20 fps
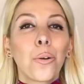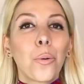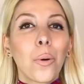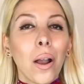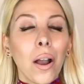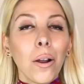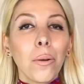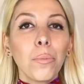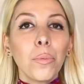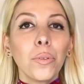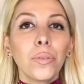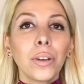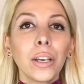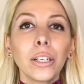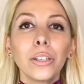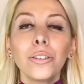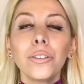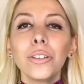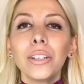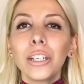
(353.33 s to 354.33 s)
We are moving
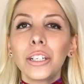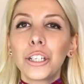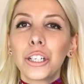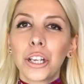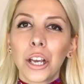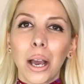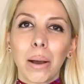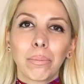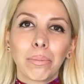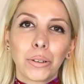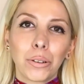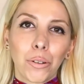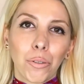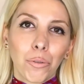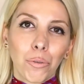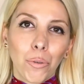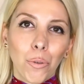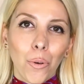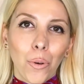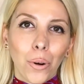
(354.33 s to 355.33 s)
to the Chapter
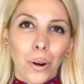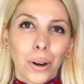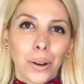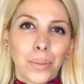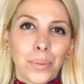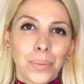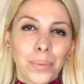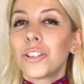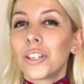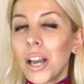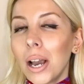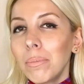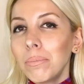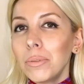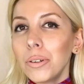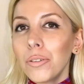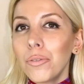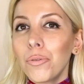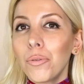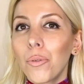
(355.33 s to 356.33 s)
4.
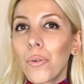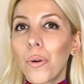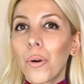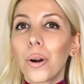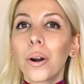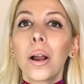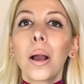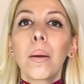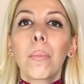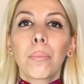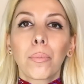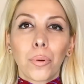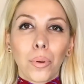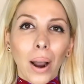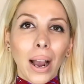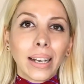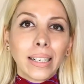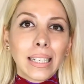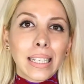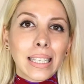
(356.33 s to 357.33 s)
Chapter 4,
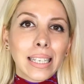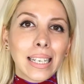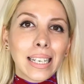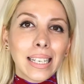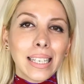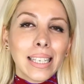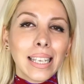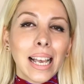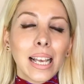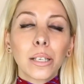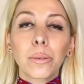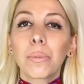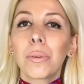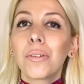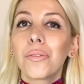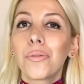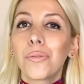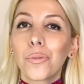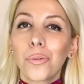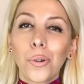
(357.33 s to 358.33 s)
Practices, has
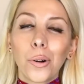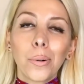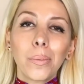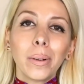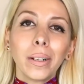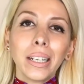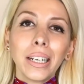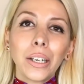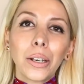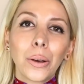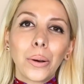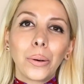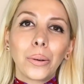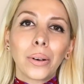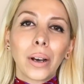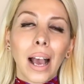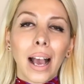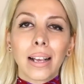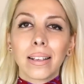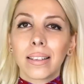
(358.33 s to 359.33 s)
been formally known
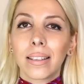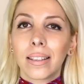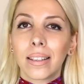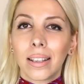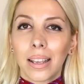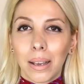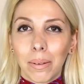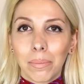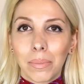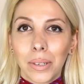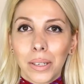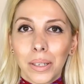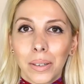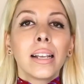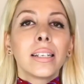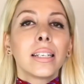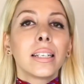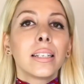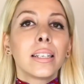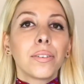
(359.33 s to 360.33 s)
as themes.
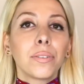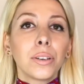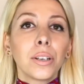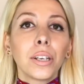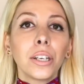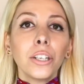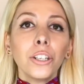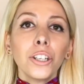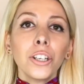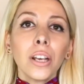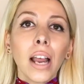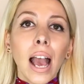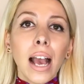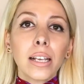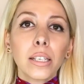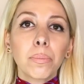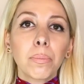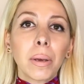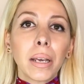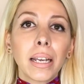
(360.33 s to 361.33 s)
The definition has
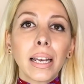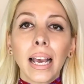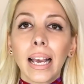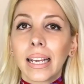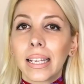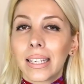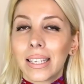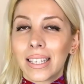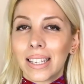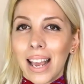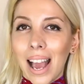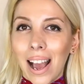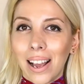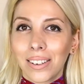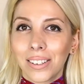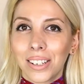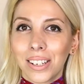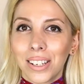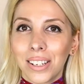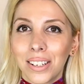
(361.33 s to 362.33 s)
been
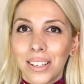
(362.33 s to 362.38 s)
extended.